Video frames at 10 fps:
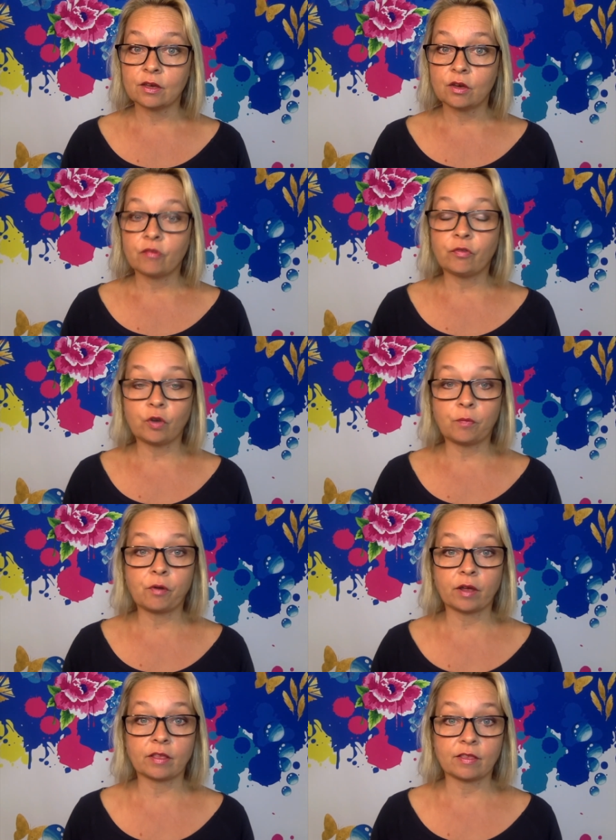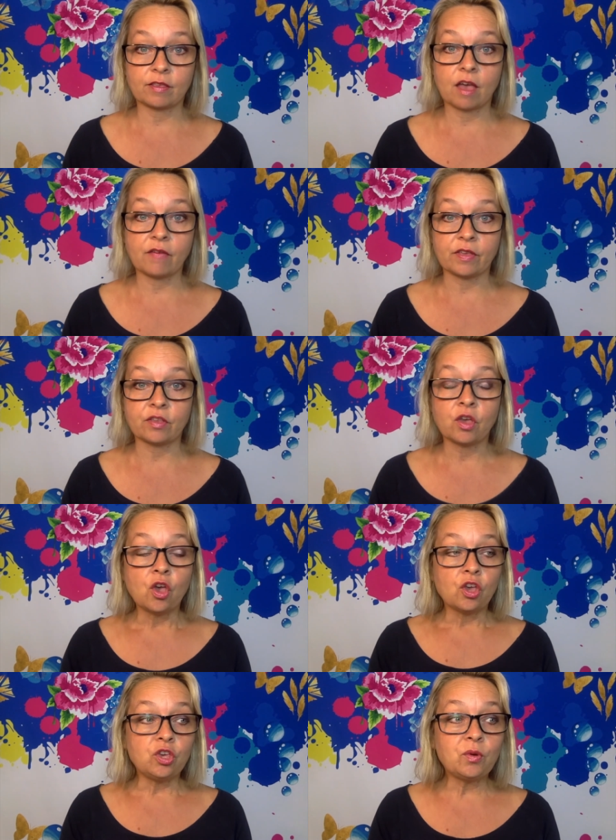for your products and service.
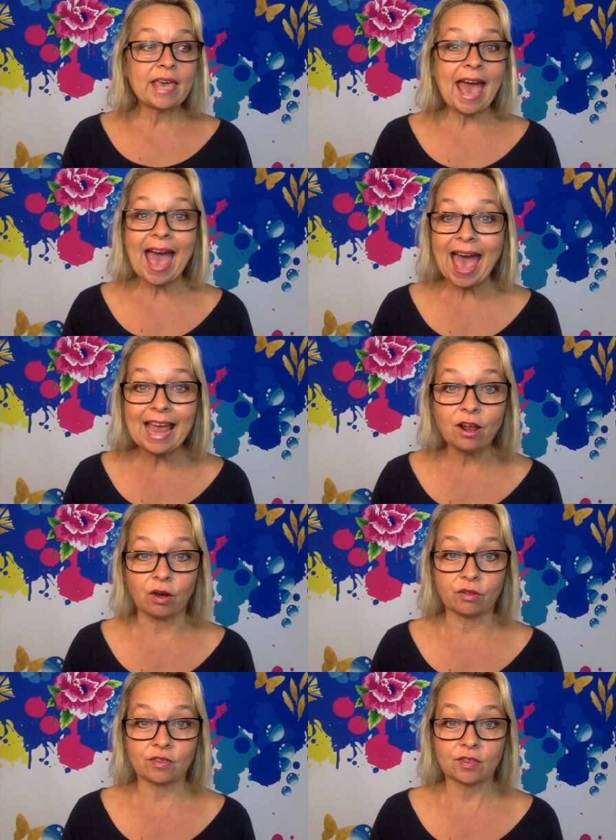You cannot